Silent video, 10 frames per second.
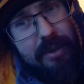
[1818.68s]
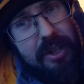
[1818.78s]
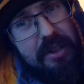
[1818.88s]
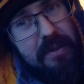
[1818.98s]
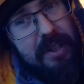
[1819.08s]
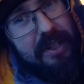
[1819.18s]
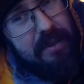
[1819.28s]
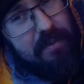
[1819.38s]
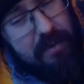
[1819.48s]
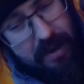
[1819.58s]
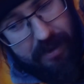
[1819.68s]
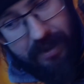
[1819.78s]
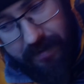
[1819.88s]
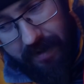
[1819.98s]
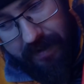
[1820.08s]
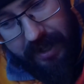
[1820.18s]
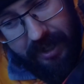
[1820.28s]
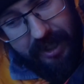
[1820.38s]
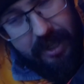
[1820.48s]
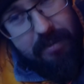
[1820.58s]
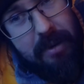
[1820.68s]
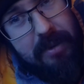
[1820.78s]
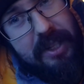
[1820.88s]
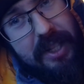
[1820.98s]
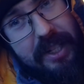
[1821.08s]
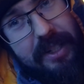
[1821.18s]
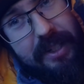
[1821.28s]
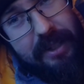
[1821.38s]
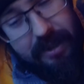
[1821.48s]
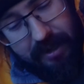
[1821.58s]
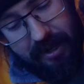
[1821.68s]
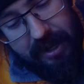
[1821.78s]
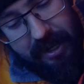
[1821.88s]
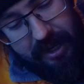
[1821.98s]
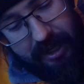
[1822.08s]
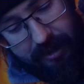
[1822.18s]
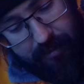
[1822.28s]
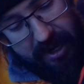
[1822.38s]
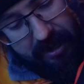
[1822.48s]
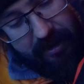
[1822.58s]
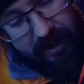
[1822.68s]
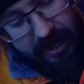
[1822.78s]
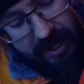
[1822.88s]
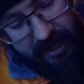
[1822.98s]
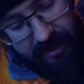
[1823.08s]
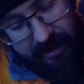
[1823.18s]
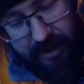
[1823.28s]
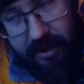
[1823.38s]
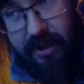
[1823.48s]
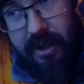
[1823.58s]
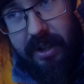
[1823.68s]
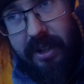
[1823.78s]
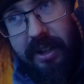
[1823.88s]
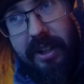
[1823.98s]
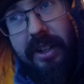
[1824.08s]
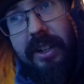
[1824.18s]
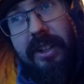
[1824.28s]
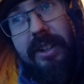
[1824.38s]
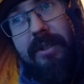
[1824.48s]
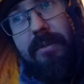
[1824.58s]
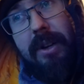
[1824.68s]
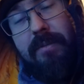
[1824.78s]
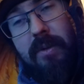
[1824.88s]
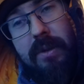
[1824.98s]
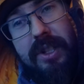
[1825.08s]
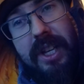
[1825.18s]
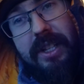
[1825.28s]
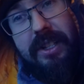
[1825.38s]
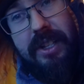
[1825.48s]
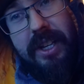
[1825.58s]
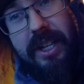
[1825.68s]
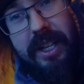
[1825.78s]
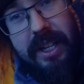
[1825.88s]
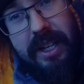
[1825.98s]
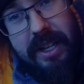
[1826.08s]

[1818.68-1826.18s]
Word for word: was going to, and I said, well no, I think you sleep up this end, it's, it's better like that, so made more sense, yeah.